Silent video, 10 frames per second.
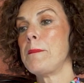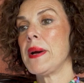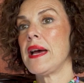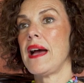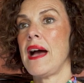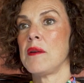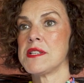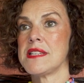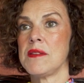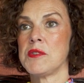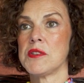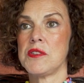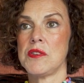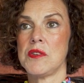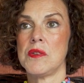But I was able
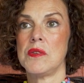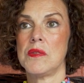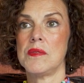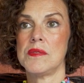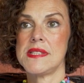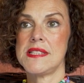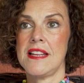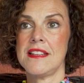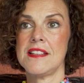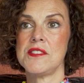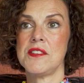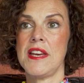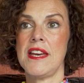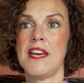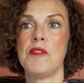to send it to
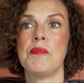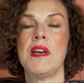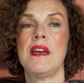him.